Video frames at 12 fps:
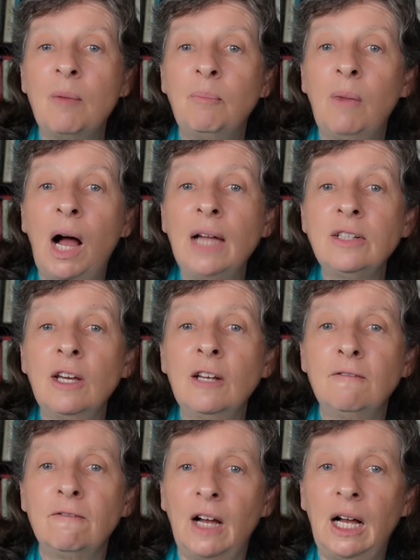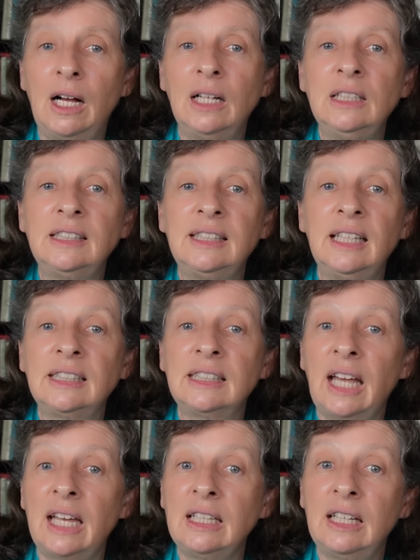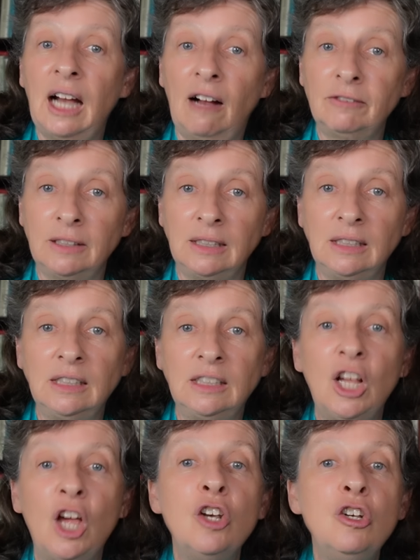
might advise their state governors